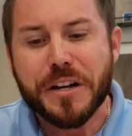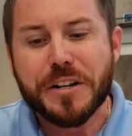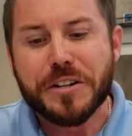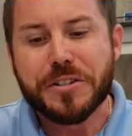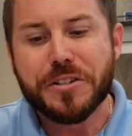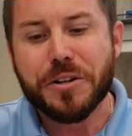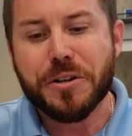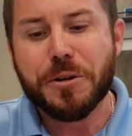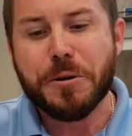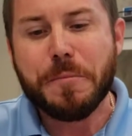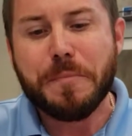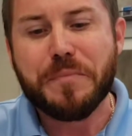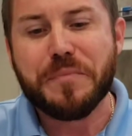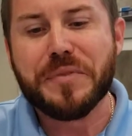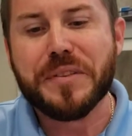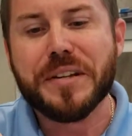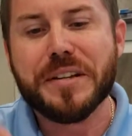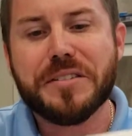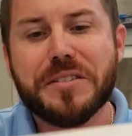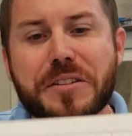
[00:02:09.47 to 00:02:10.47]
So
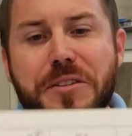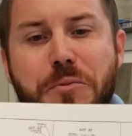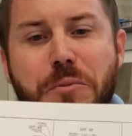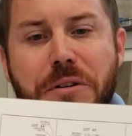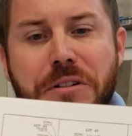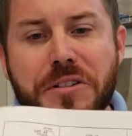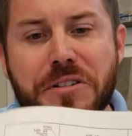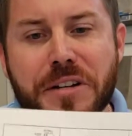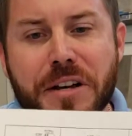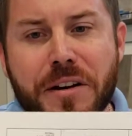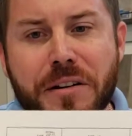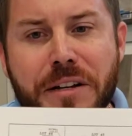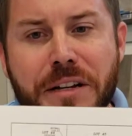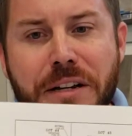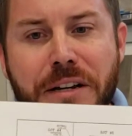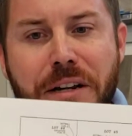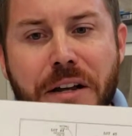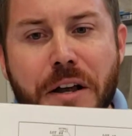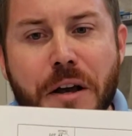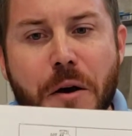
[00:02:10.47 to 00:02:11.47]
this is what's
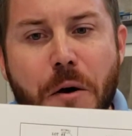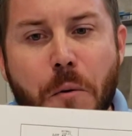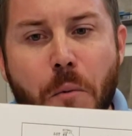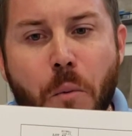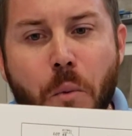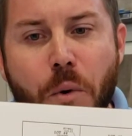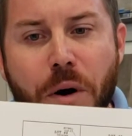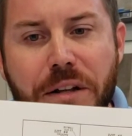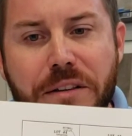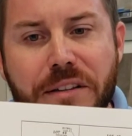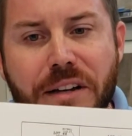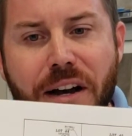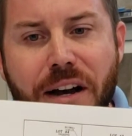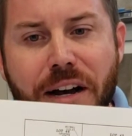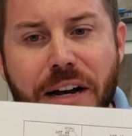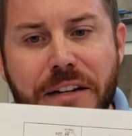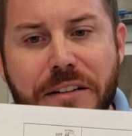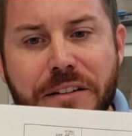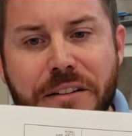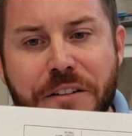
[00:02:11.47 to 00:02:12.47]
telling what the
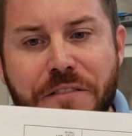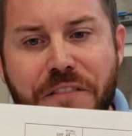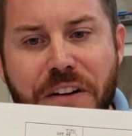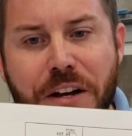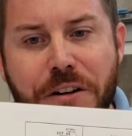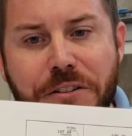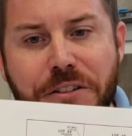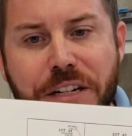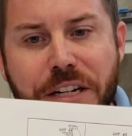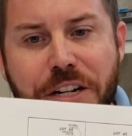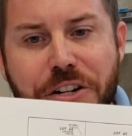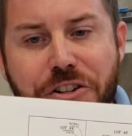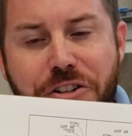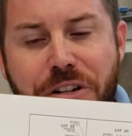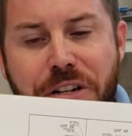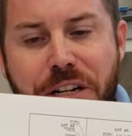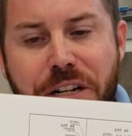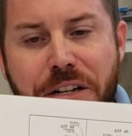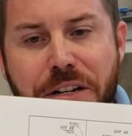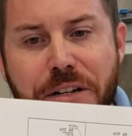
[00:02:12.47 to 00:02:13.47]
height of the
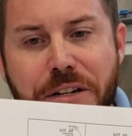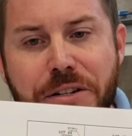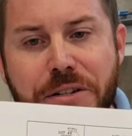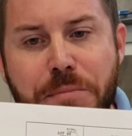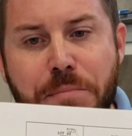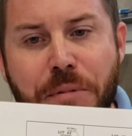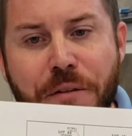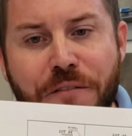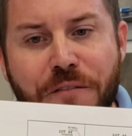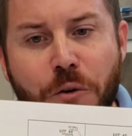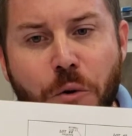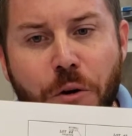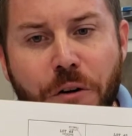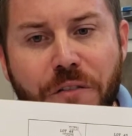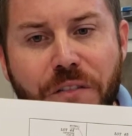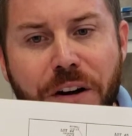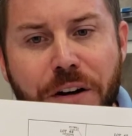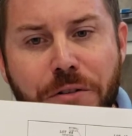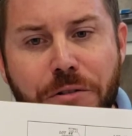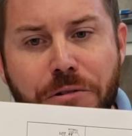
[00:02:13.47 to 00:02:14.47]
foundation is before
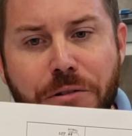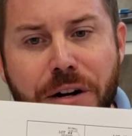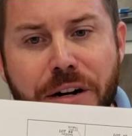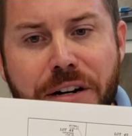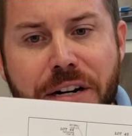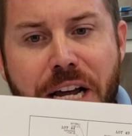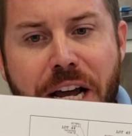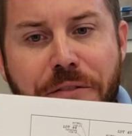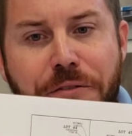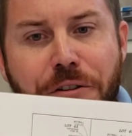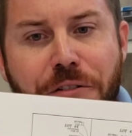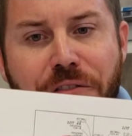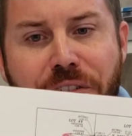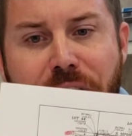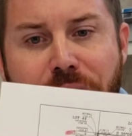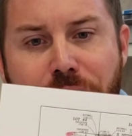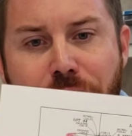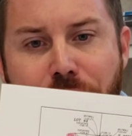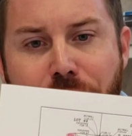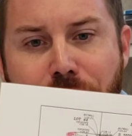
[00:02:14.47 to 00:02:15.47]
final grade and after
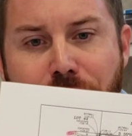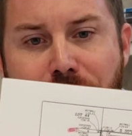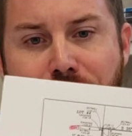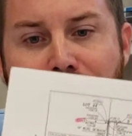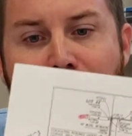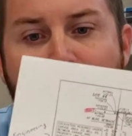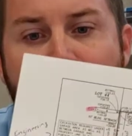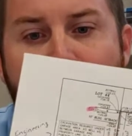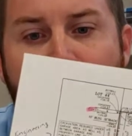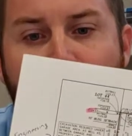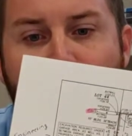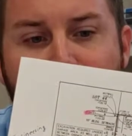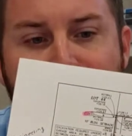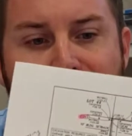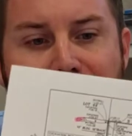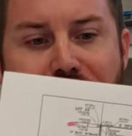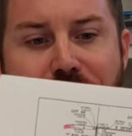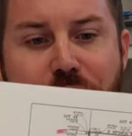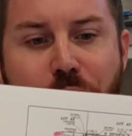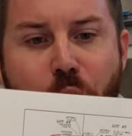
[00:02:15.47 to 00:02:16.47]
final grade on
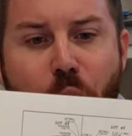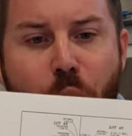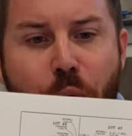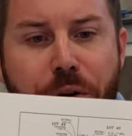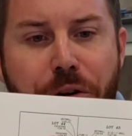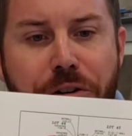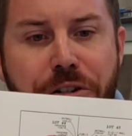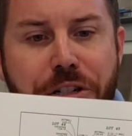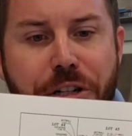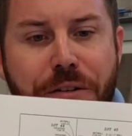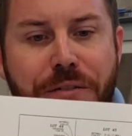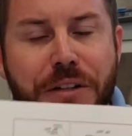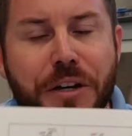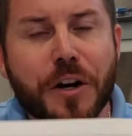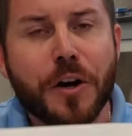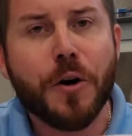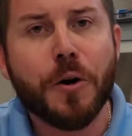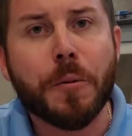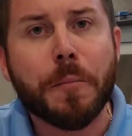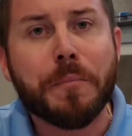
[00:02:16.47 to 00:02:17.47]
these corners of the
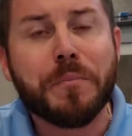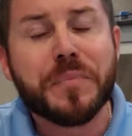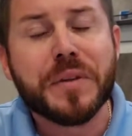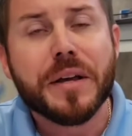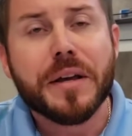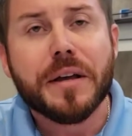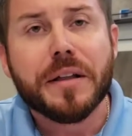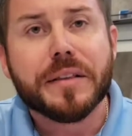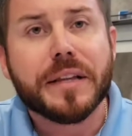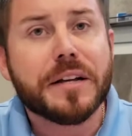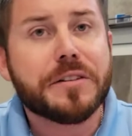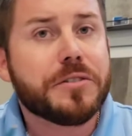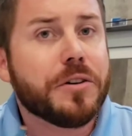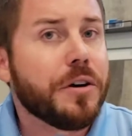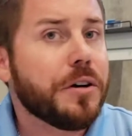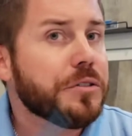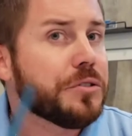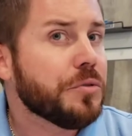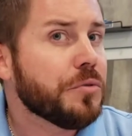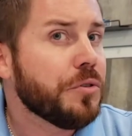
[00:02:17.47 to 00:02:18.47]
home. That's
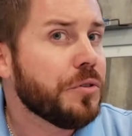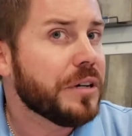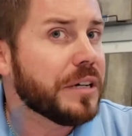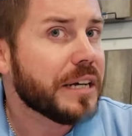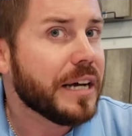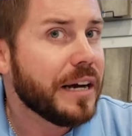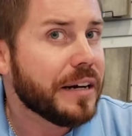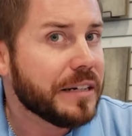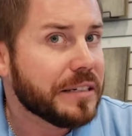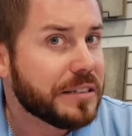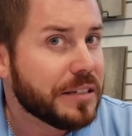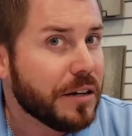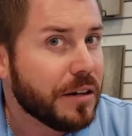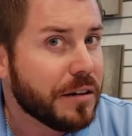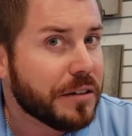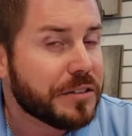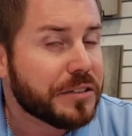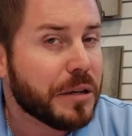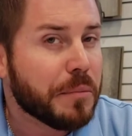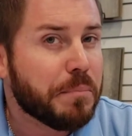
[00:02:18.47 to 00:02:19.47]
also going to kind of tell
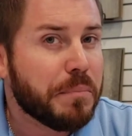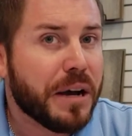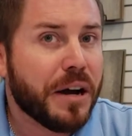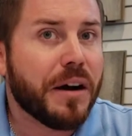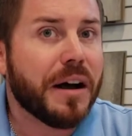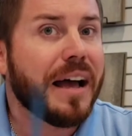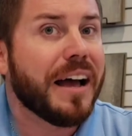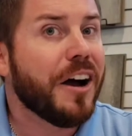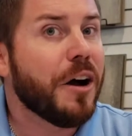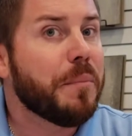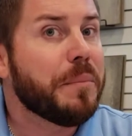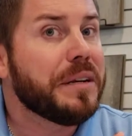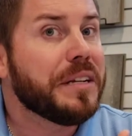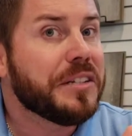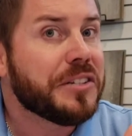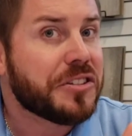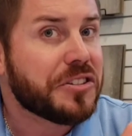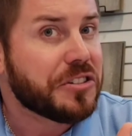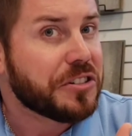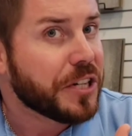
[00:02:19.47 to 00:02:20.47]
us about how many
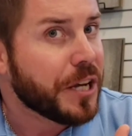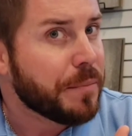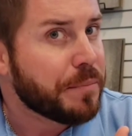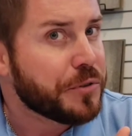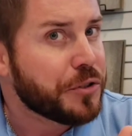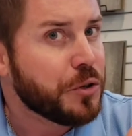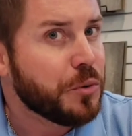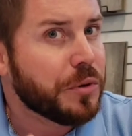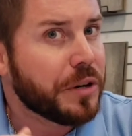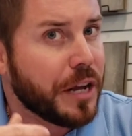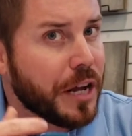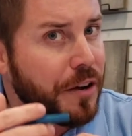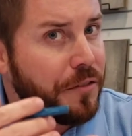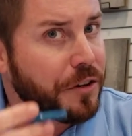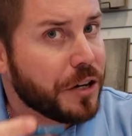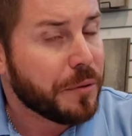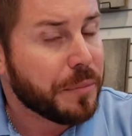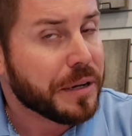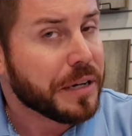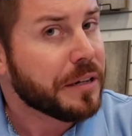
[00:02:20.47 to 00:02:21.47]
steps you would have
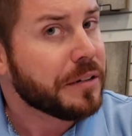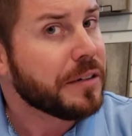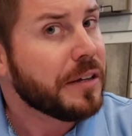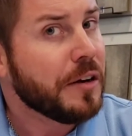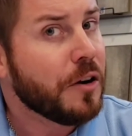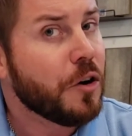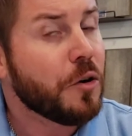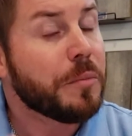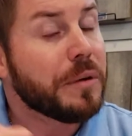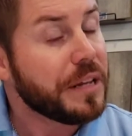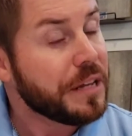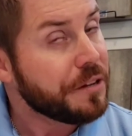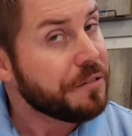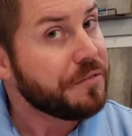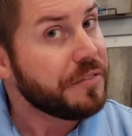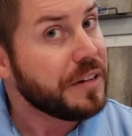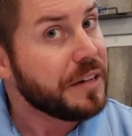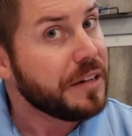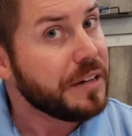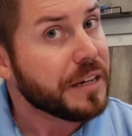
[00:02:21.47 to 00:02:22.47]
coming into the home,
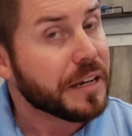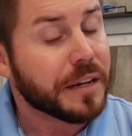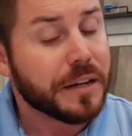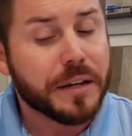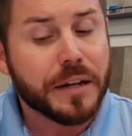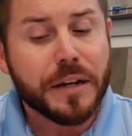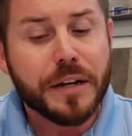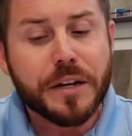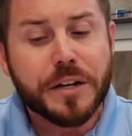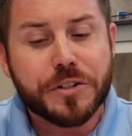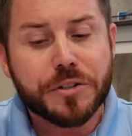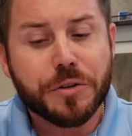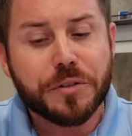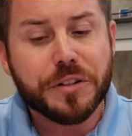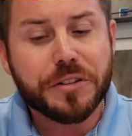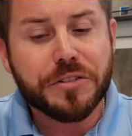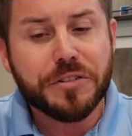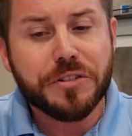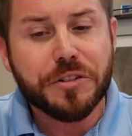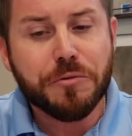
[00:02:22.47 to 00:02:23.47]
if any. So
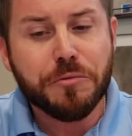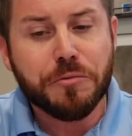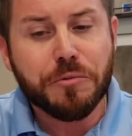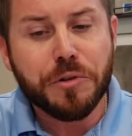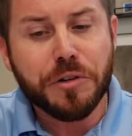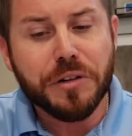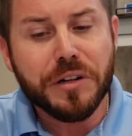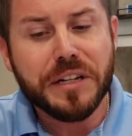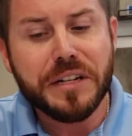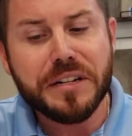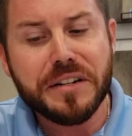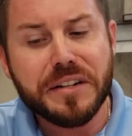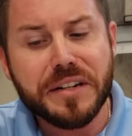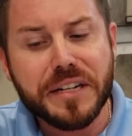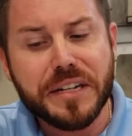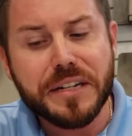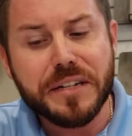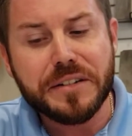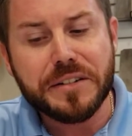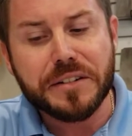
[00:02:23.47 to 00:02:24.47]
this is a really
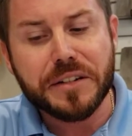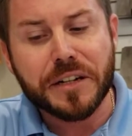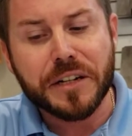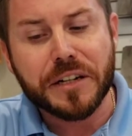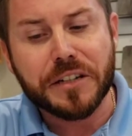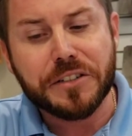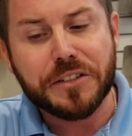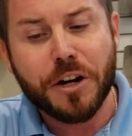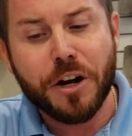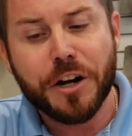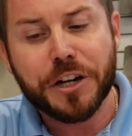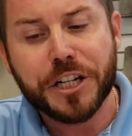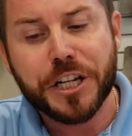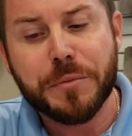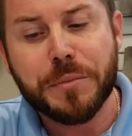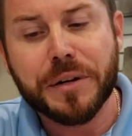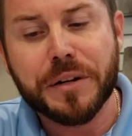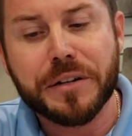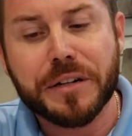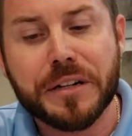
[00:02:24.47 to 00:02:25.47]
neat
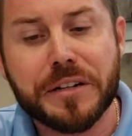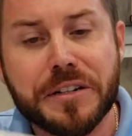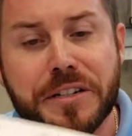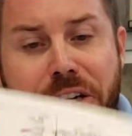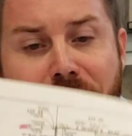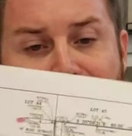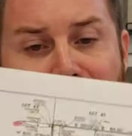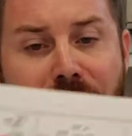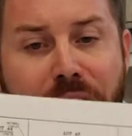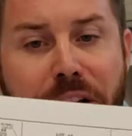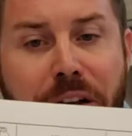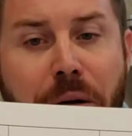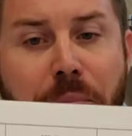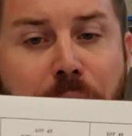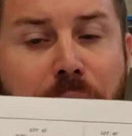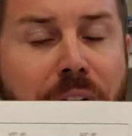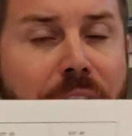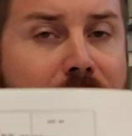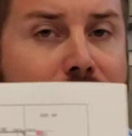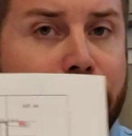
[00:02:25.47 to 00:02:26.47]
document, and definitely a
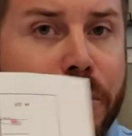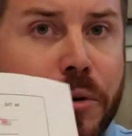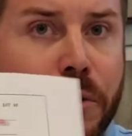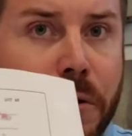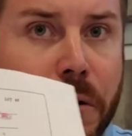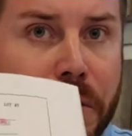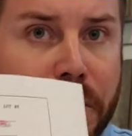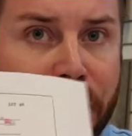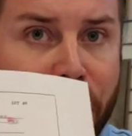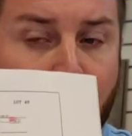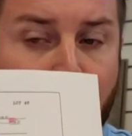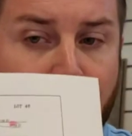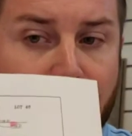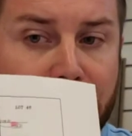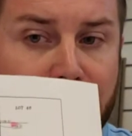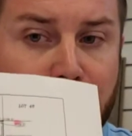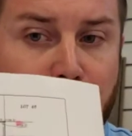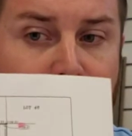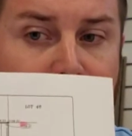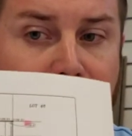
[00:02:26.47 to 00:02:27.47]
Bible for
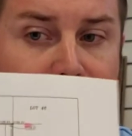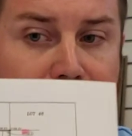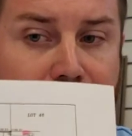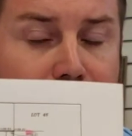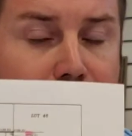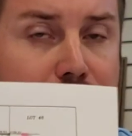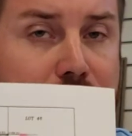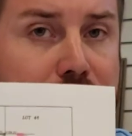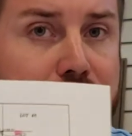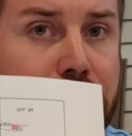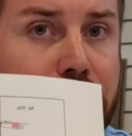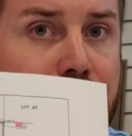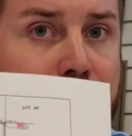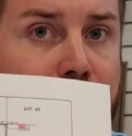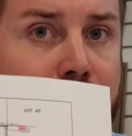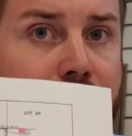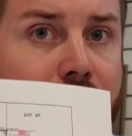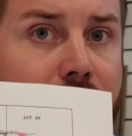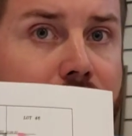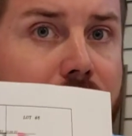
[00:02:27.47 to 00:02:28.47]
us when it comes
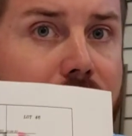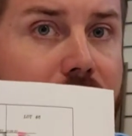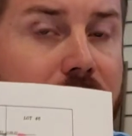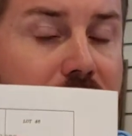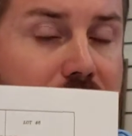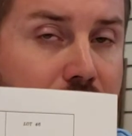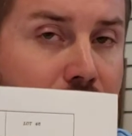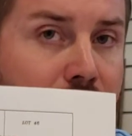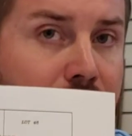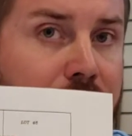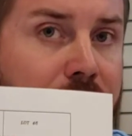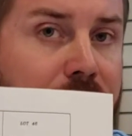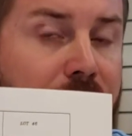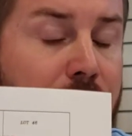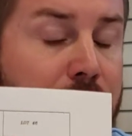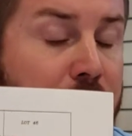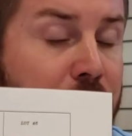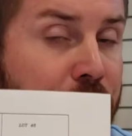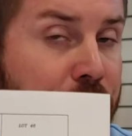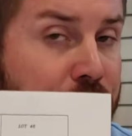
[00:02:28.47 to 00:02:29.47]
to the starting of the
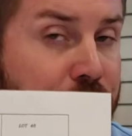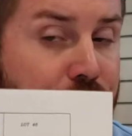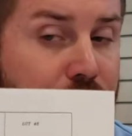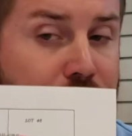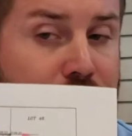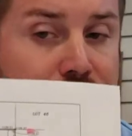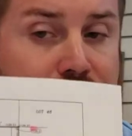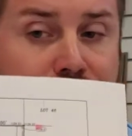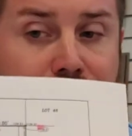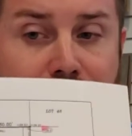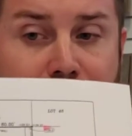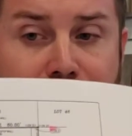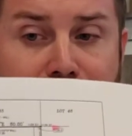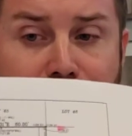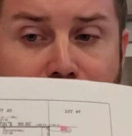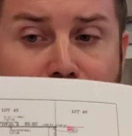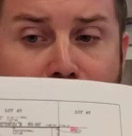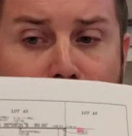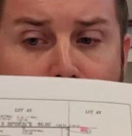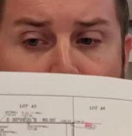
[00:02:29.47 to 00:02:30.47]
construction of
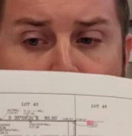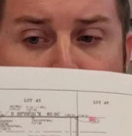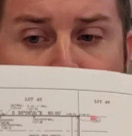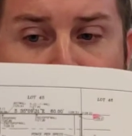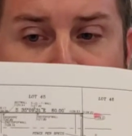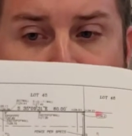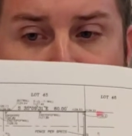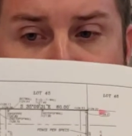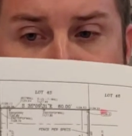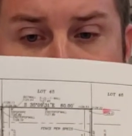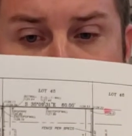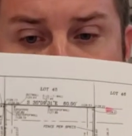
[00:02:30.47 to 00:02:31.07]
your home on your